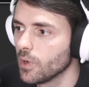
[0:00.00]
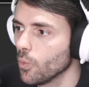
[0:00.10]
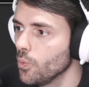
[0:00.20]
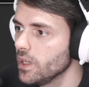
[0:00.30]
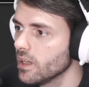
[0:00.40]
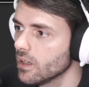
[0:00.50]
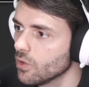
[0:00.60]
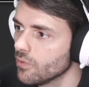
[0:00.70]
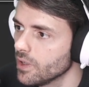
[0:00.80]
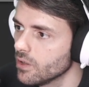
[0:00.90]
We can
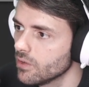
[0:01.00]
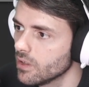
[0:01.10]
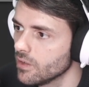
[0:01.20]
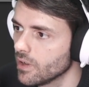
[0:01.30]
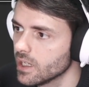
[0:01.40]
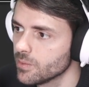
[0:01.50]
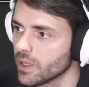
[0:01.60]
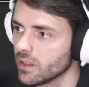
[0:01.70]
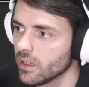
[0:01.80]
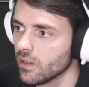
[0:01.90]
configure the device by
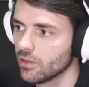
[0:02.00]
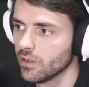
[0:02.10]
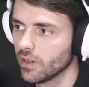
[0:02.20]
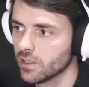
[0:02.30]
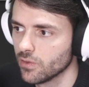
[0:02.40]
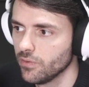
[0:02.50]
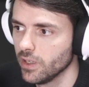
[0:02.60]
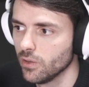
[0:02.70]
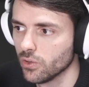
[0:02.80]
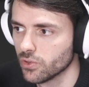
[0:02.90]
clicking on device
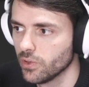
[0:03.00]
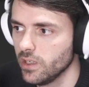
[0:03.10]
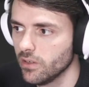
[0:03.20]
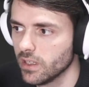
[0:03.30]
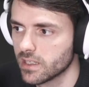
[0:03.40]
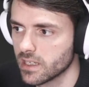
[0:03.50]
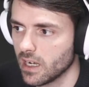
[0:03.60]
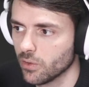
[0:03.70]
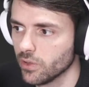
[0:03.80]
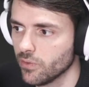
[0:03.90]
config also here. That's
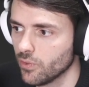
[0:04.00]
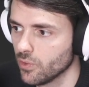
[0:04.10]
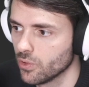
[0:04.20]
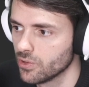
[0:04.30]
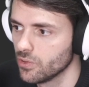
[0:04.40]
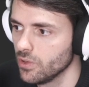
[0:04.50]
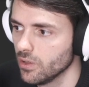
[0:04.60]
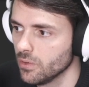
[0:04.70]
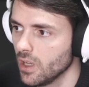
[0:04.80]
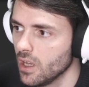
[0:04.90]
not only for Photo
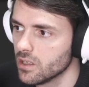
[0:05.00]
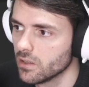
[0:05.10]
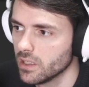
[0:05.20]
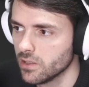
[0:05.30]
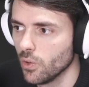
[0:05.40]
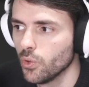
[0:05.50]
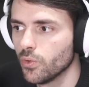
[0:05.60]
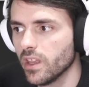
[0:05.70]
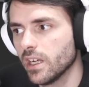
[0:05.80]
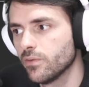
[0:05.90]
Studio. So let's go
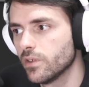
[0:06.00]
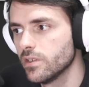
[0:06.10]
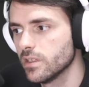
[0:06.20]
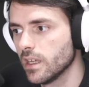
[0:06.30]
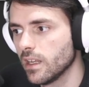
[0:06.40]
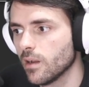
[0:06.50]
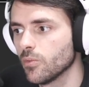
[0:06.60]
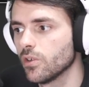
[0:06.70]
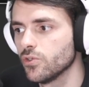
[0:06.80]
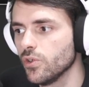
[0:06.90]
through that first, and then I'm
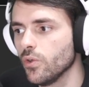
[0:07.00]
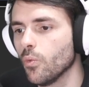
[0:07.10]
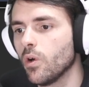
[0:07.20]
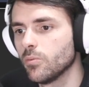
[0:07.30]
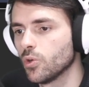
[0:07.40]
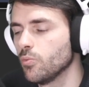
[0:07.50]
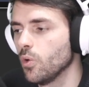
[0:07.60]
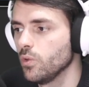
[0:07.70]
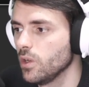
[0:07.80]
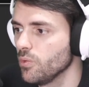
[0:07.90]
going to show you one more
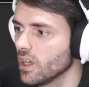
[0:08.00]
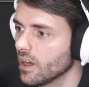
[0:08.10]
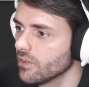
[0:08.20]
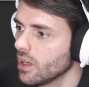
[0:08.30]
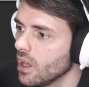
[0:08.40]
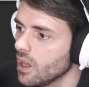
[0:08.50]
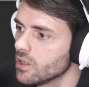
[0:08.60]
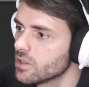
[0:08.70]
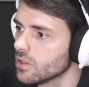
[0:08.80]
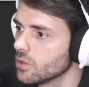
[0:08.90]
mode that we have.
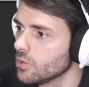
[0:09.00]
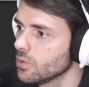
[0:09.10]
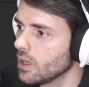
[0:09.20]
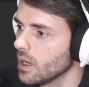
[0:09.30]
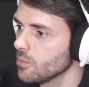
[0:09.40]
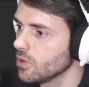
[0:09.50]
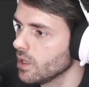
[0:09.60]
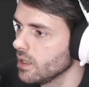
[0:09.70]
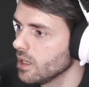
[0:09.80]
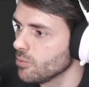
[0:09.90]
So I'm going to
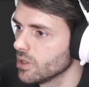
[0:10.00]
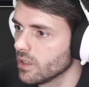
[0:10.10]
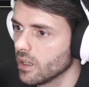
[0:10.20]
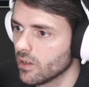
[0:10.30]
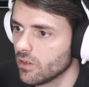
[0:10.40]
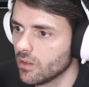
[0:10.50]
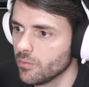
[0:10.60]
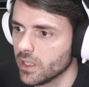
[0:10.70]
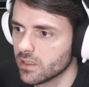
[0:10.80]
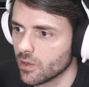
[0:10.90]
enable the header
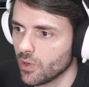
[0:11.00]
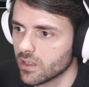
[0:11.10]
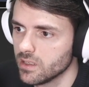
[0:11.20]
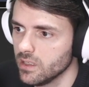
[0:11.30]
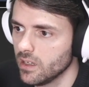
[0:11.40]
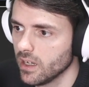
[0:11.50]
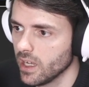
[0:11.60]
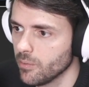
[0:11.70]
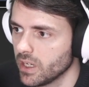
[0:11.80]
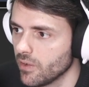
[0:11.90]
because I want to see the
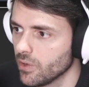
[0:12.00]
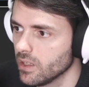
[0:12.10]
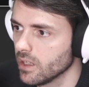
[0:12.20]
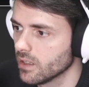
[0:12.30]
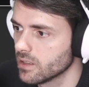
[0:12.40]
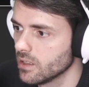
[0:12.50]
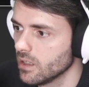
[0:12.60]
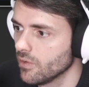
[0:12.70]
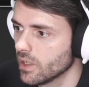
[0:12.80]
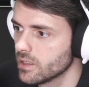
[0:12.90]
name and everything else in the
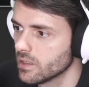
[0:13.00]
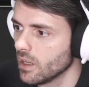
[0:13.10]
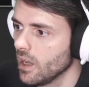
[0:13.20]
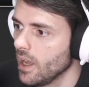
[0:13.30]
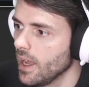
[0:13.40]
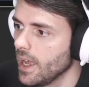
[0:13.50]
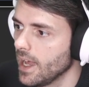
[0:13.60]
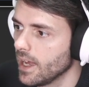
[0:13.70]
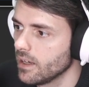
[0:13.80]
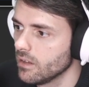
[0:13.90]
device.
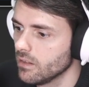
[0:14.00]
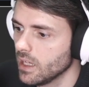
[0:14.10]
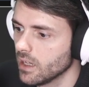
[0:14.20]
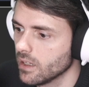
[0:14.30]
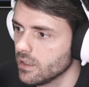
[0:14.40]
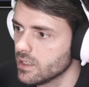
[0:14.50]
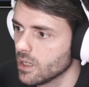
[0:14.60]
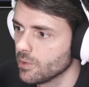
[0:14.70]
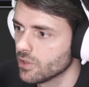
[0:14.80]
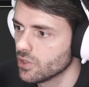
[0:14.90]
And then I can
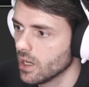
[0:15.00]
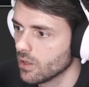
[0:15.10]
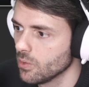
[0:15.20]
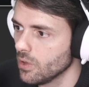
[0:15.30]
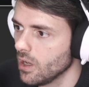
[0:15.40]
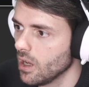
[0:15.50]
disable the shadow.